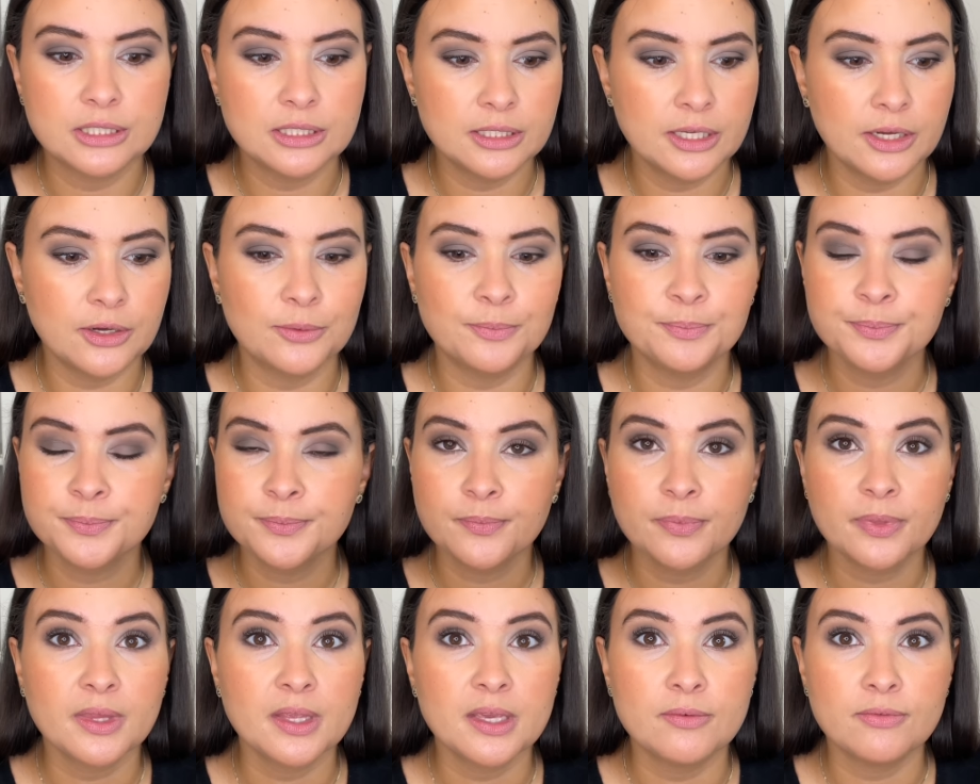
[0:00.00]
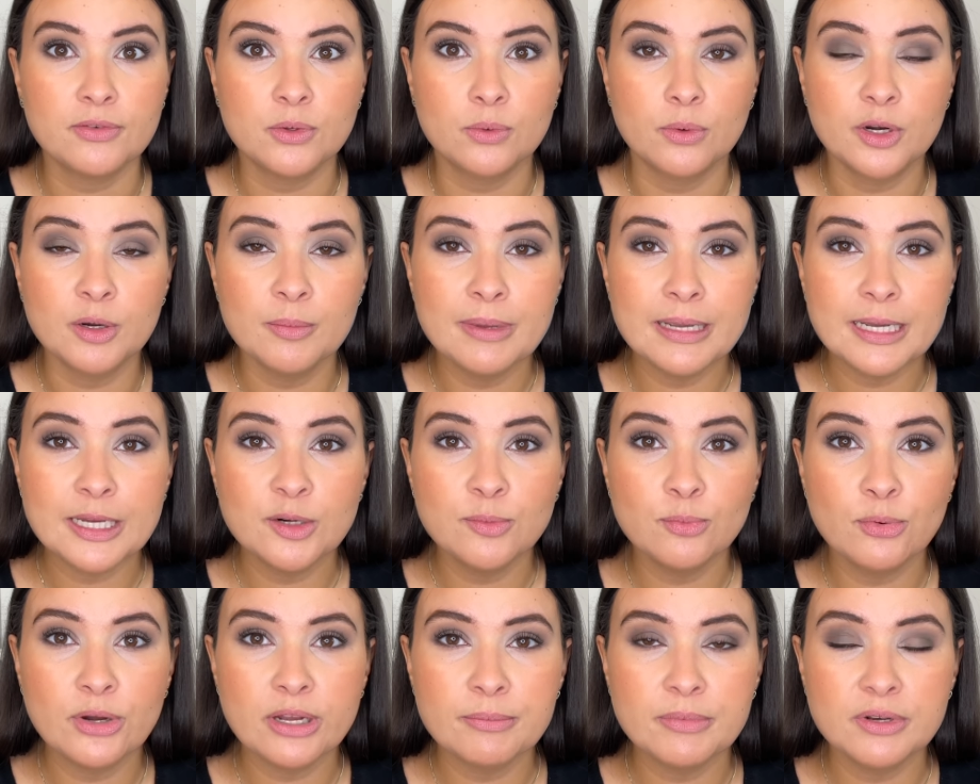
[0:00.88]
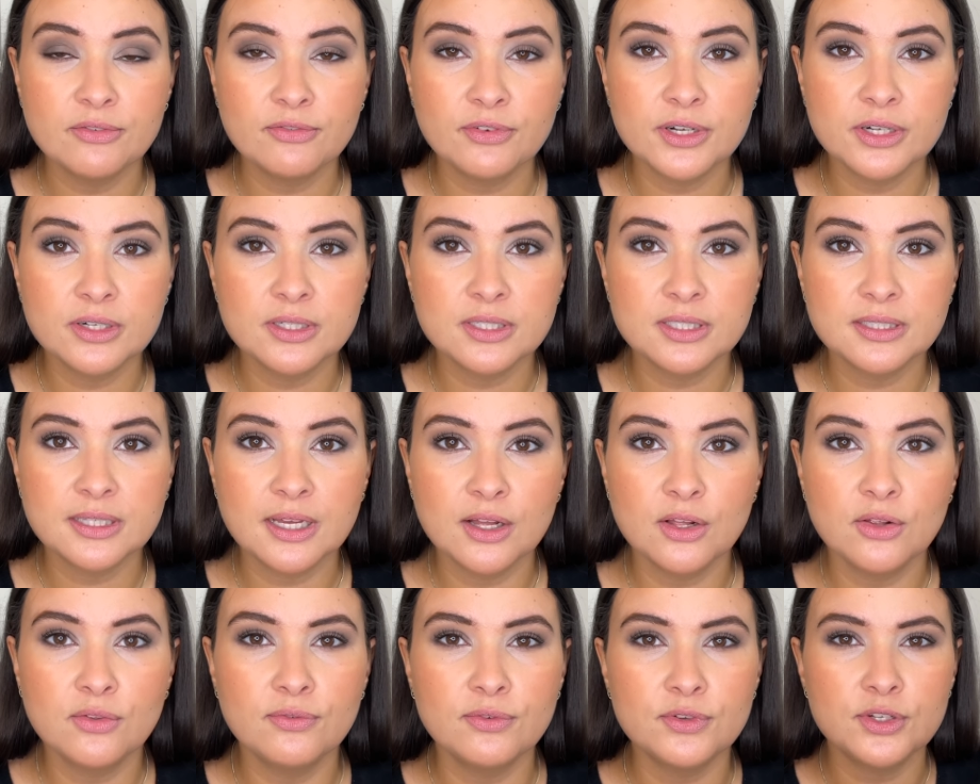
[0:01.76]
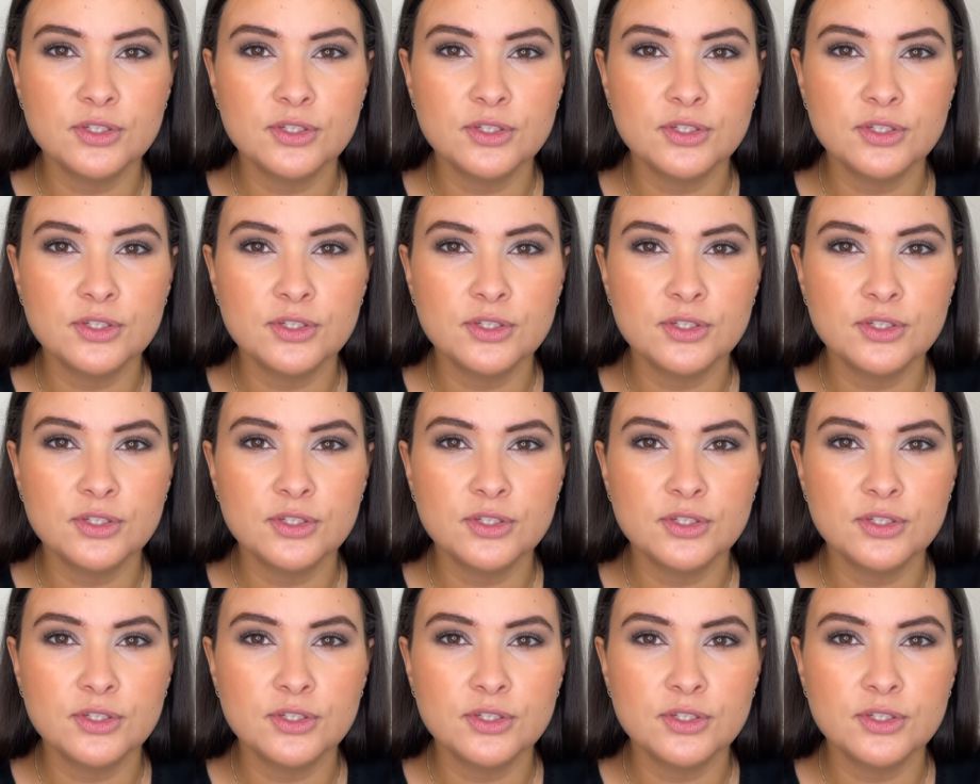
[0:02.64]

So if you want to make an appointment for yourself,